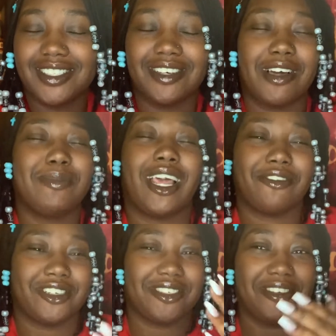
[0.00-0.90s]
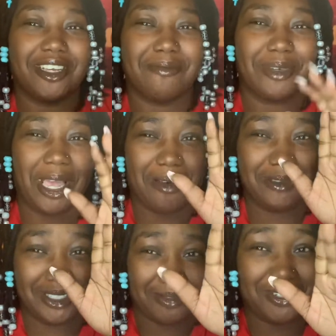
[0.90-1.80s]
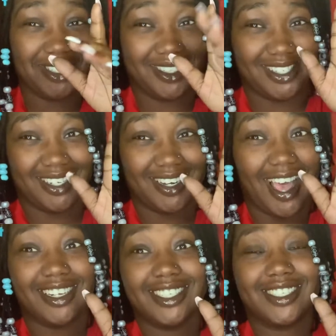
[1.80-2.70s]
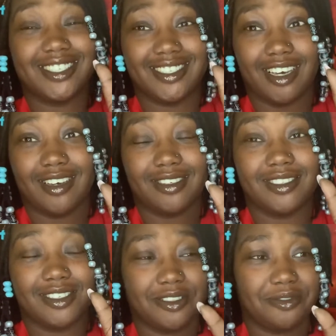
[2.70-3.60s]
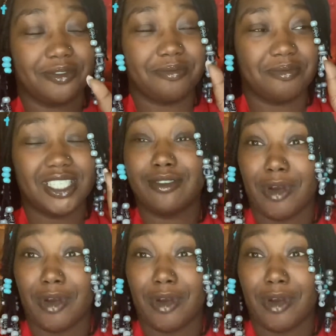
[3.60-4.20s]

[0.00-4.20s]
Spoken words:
So I'm digressing on that. But I just wanted to acknowledge, Mr.